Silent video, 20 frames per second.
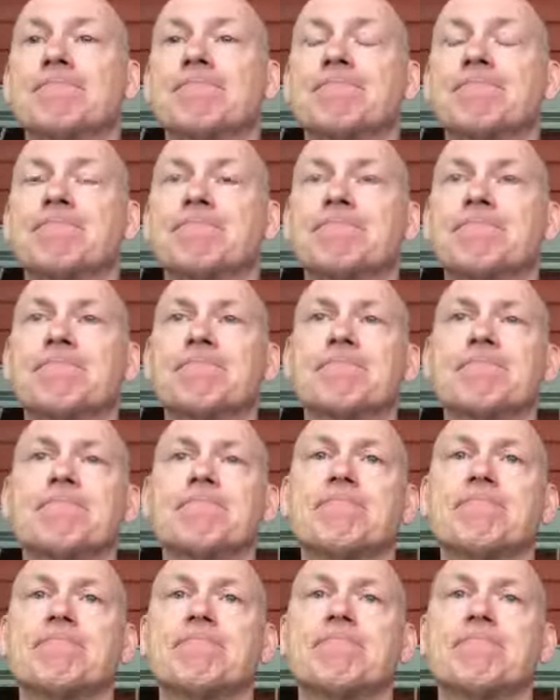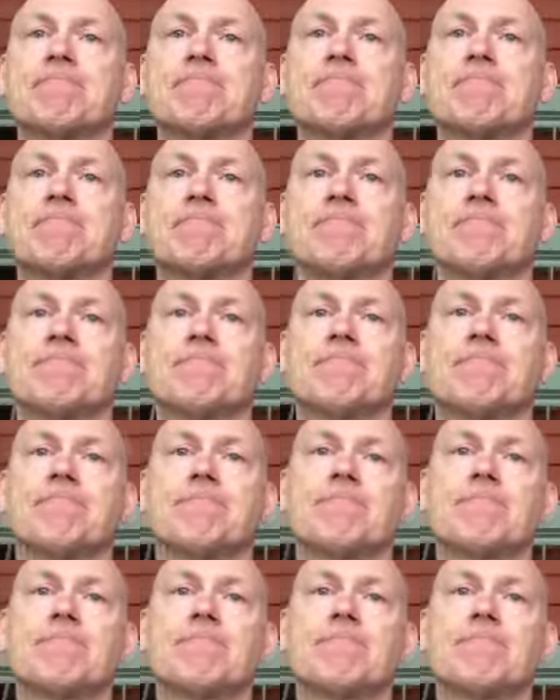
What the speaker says: Nothing is said.